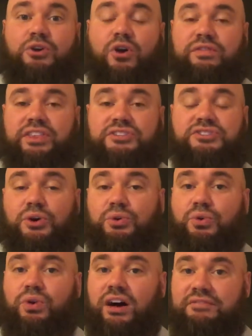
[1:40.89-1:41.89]
over the
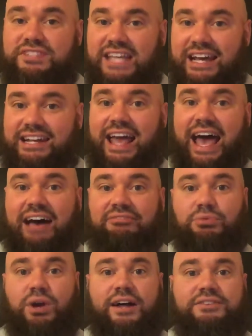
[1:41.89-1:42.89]
total of
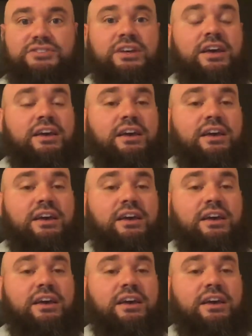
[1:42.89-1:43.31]
10.5 runs.